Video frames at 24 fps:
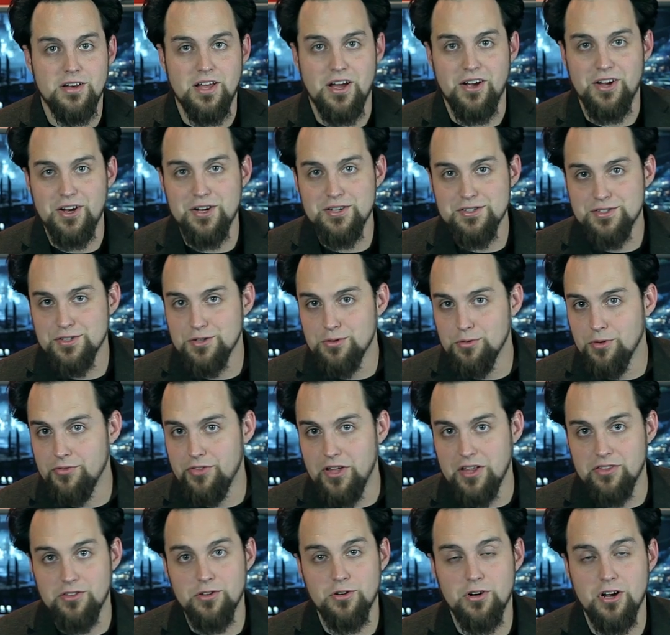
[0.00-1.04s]
Now, here's the cool
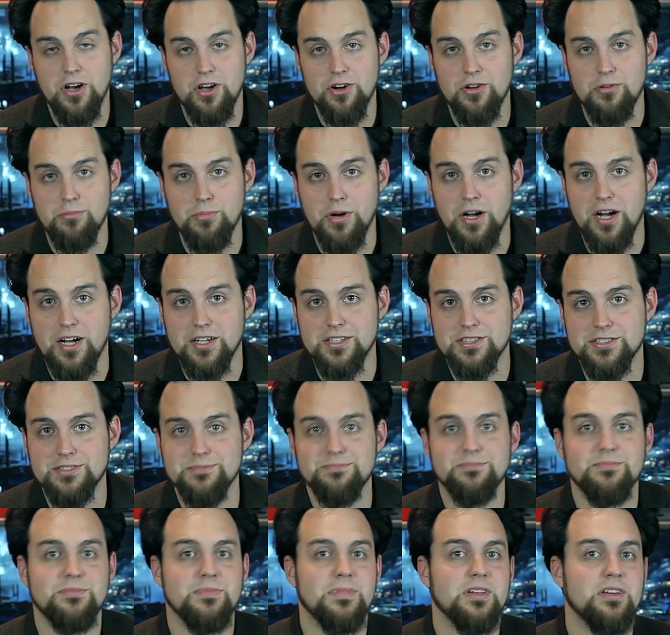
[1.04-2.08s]
thing. They're 100 bucks.
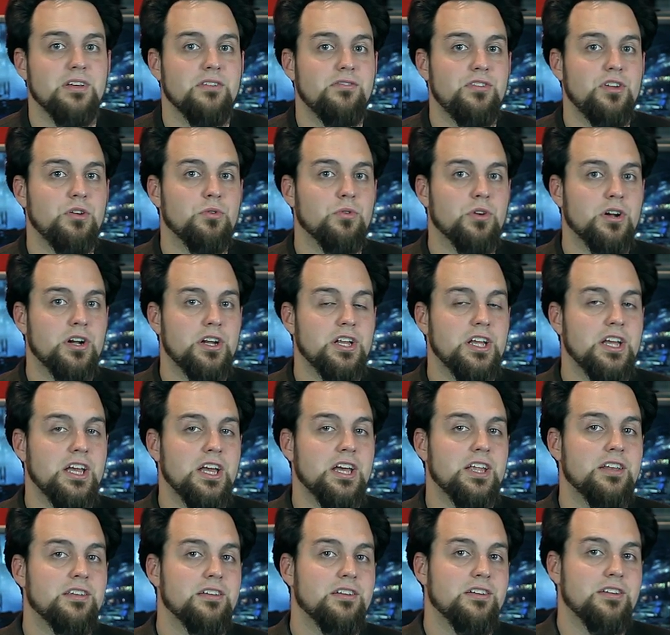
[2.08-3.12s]
If you wanted to
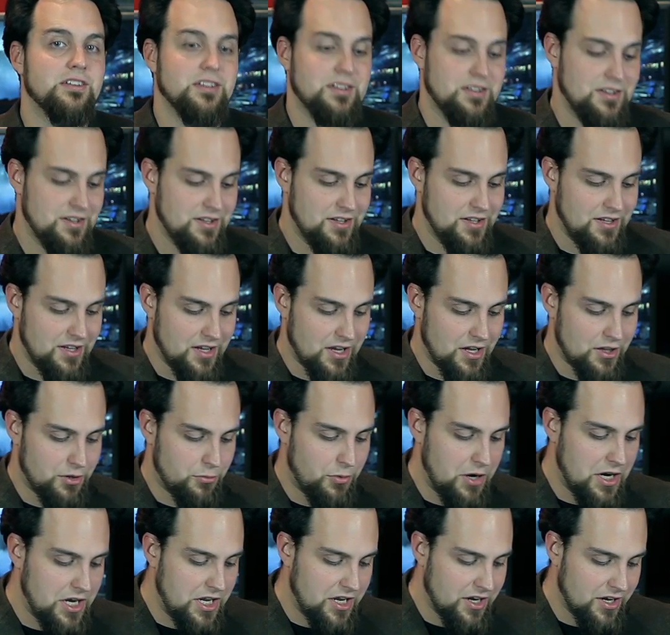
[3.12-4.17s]
get the
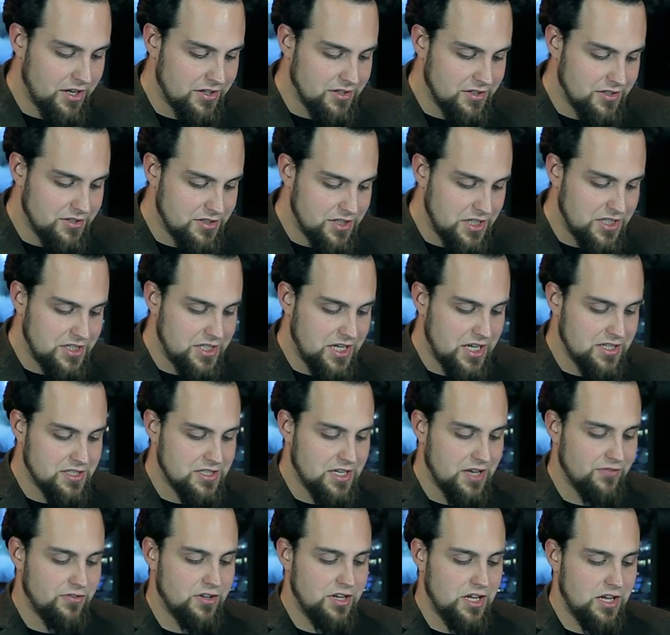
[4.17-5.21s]
Radeon
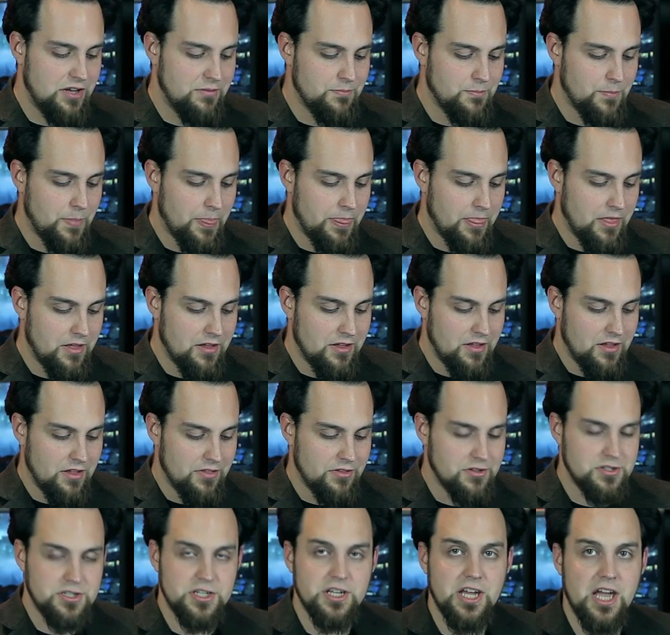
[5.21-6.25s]
6870,
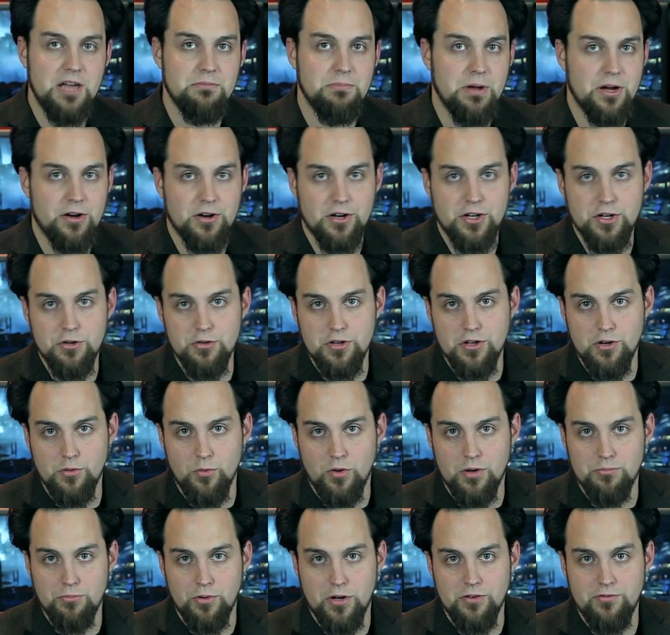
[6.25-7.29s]
the Seagate Barracuda
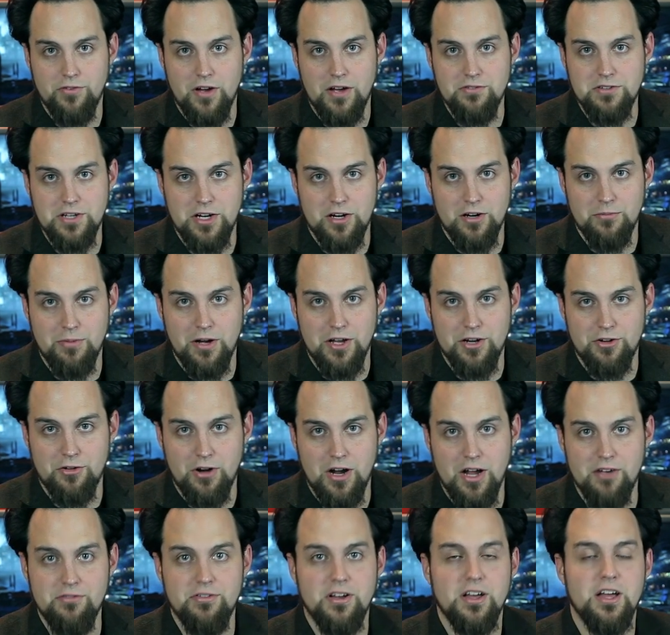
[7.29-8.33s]
1.5 terabyte
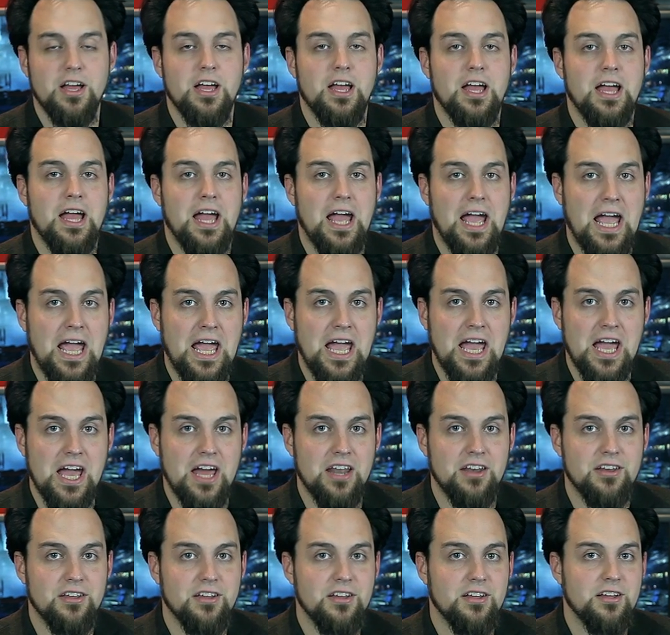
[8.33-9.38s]
drive,
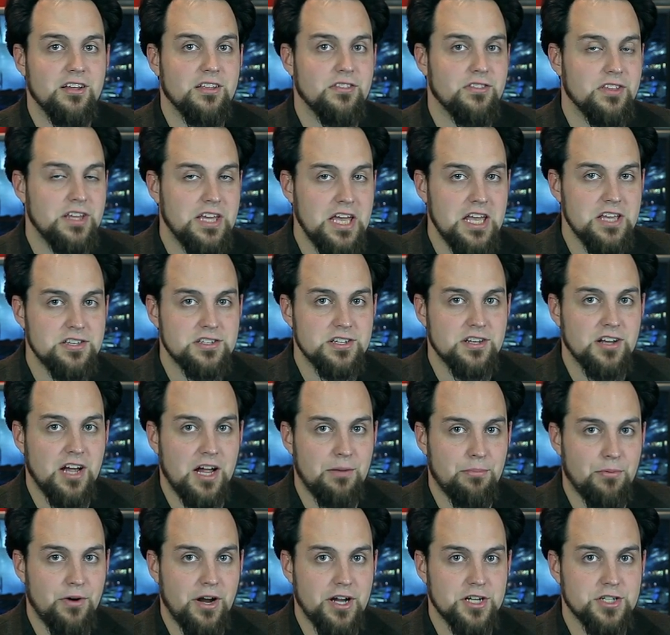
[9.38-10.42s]
and the Kingston
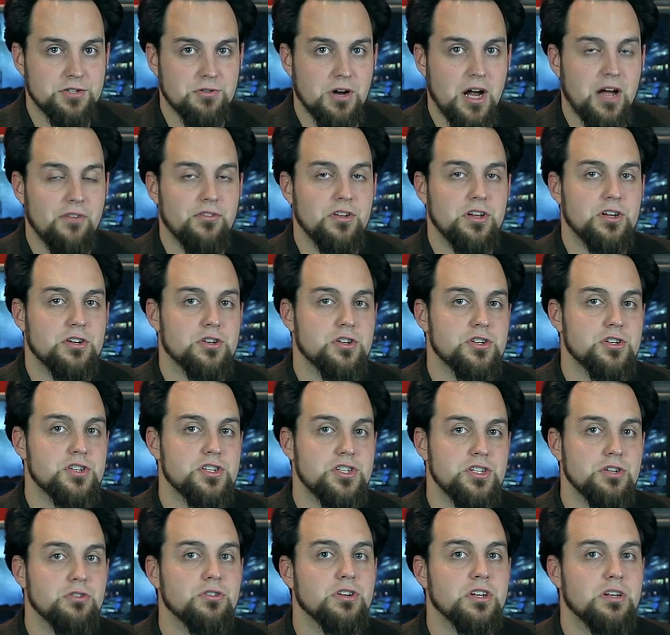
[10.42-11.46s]
HyperX drive, you're
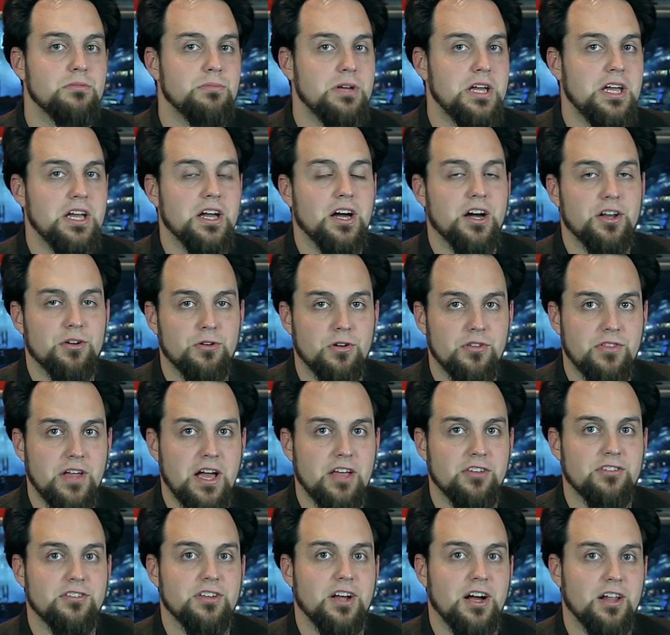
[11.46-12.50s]
still going to be under
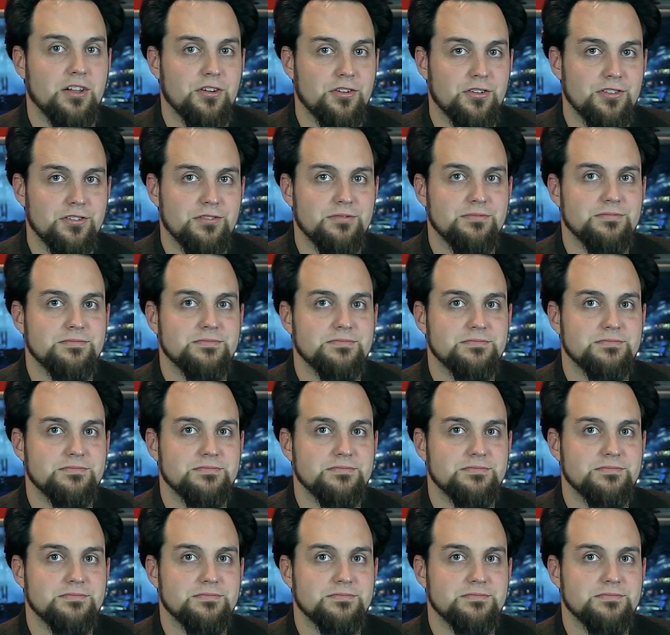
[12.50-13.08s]
$1,000.